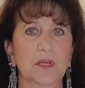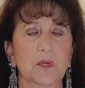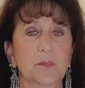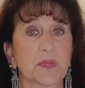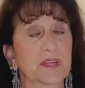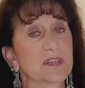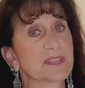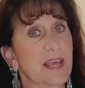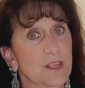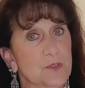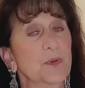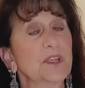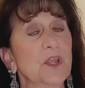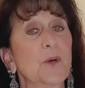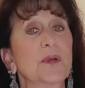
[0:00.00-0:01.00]
because as
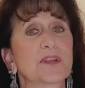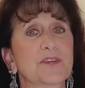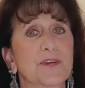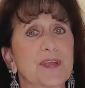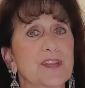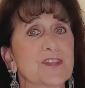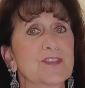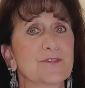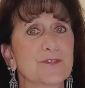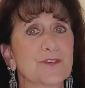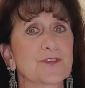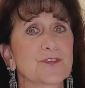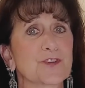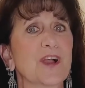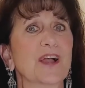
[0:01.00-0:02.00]
we know at Creating the
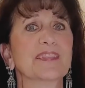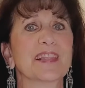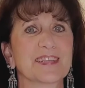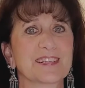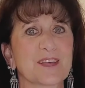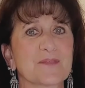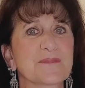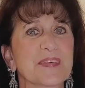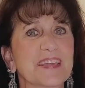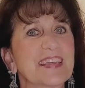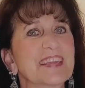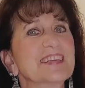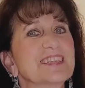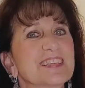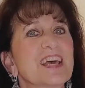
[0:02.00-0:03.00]
Future, unless something
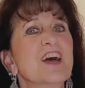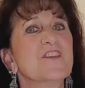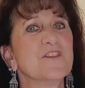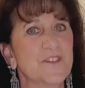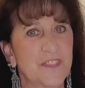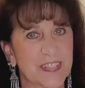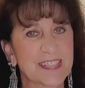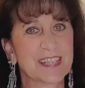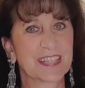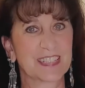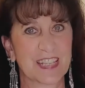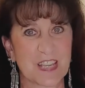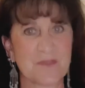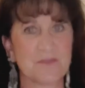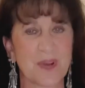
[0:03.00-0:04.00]
is
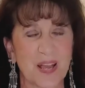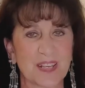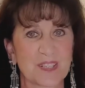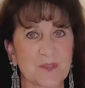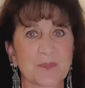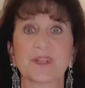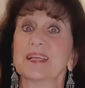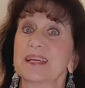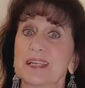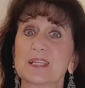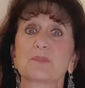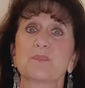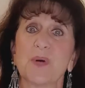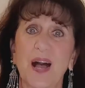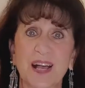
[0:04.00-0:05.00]
physically impossible, it is
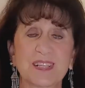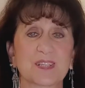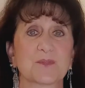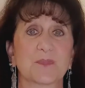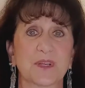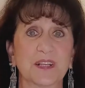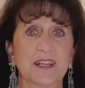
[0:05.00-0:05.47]
possible.